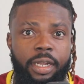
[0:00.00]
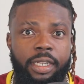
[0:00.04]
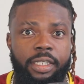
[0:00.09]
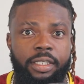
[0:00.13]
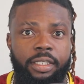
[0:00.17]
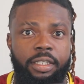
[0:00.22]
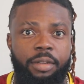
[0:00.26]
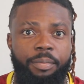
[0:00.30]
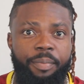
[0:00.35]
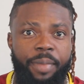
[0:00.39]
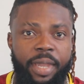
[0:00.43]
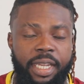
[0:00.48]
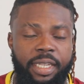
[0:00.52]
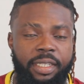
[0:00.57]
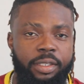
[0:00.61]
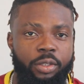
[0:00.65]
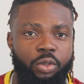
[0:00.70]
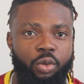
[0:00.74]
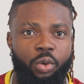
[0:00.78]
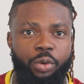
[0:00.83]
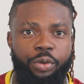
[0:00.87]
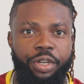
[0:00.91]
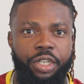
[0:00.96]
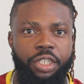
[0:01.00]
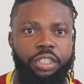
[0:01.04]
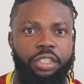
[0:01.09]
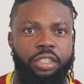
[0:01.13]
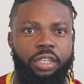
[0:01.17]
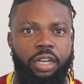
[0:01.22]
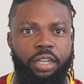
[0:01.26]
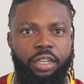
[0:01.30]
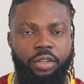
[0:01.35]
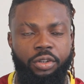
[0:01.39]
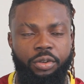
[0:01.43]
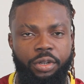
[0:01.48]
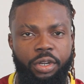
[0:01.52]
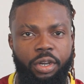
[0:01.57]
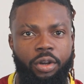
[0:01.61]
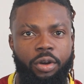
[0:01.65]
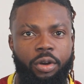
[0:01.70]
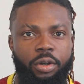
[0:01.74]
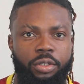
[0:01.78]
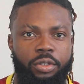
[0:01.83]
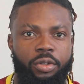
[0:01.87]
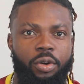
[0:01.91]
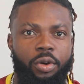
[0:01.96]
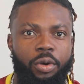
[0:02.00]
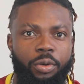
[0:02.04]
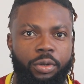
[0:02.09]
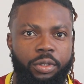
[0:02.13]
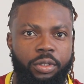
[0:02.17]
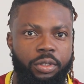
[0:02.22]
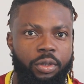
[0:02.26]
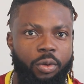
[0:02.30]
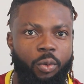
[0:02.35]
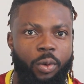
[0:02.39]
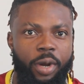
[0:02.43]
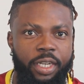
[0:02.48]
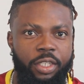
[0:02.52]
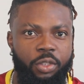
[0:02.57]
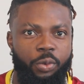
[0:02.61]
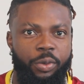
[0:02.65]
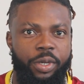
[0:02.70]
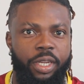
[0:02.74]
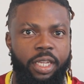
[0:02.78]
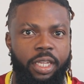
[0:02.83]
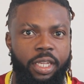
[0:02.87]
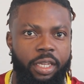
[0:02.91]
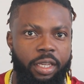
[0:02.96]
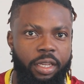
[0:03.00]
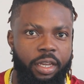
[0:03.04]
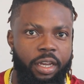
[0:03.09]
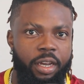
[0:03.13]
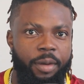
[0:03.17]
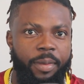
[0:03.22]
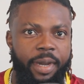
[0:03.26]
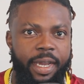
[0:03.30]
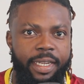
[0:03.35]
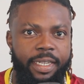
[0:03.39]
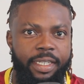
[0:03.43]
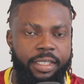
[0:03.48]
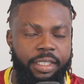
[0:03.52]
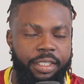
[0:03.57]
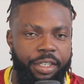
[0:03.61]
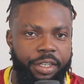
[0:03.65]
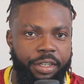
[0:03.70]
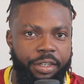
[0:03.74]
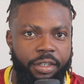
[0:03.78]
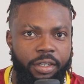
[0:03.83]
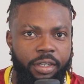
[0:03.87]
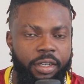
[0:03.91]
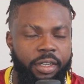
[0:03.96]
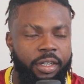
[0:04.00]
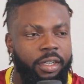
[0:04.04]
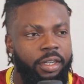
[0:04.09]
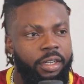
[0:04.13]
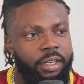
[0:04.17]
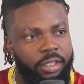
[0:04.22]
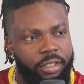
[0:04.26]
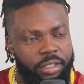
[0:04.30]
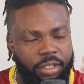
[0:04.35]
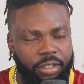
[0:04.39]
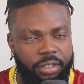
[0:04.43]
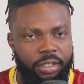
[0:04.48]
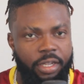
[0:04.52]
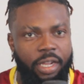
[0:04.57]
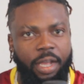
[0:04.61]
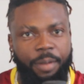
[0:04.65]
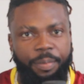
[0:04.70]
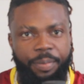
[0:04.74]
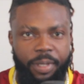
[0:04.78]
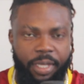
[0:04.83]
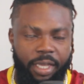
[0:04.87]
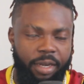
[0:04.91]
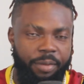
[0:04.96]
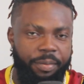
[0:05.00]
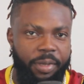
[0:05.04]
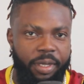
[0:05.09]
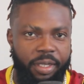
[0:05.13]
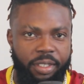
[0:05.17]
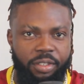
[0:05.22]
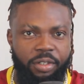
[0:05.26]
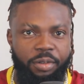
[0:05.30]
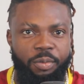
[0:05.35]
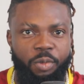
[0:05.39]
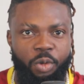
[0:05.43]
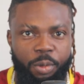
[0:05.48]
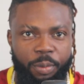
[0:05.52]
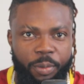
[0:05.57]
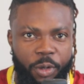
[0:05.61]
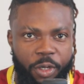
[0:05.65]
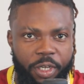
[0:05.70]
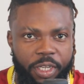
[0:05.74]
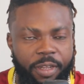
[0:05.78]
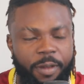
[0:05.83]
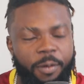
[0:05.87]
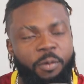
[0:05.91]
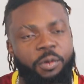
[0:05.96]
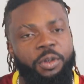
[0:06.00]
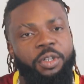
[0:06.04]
That's the base storage because you know they cut out the 128 gigabyte this year just so Apple can make some more money.